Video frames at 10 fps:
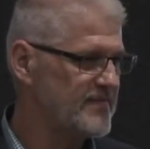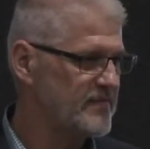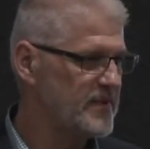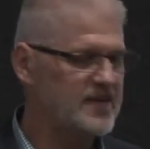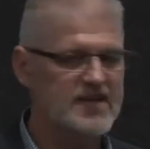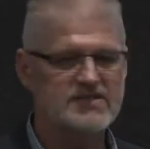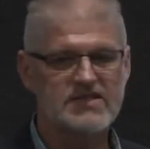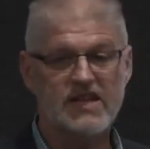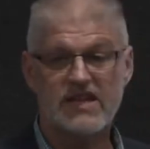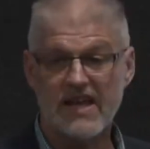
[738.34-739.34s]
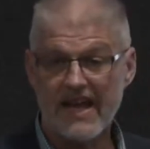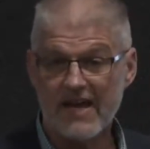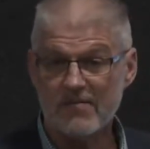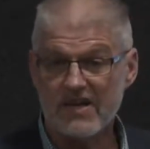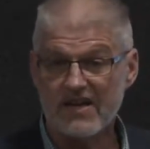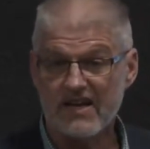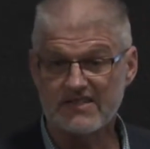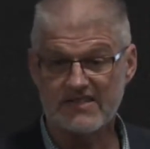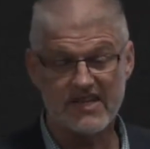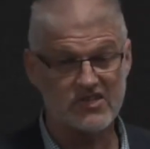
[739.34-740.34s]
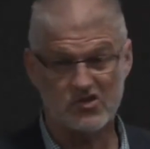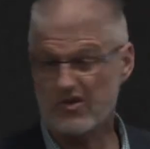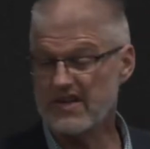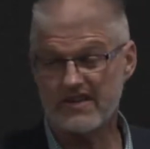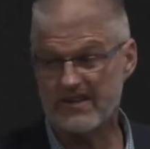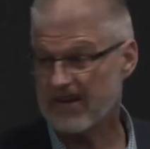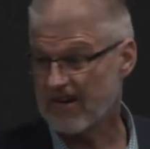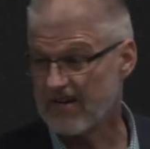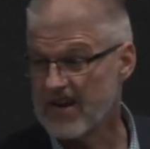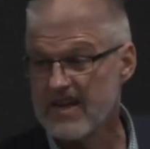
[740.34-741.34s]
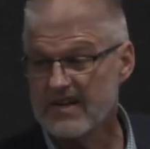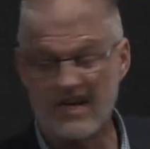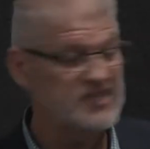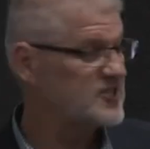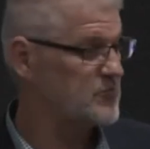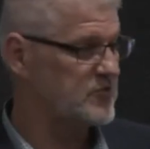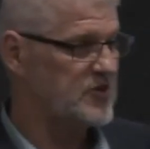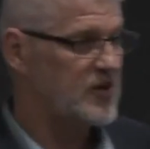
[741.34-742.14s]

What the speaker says: Because they can, because they treat their customers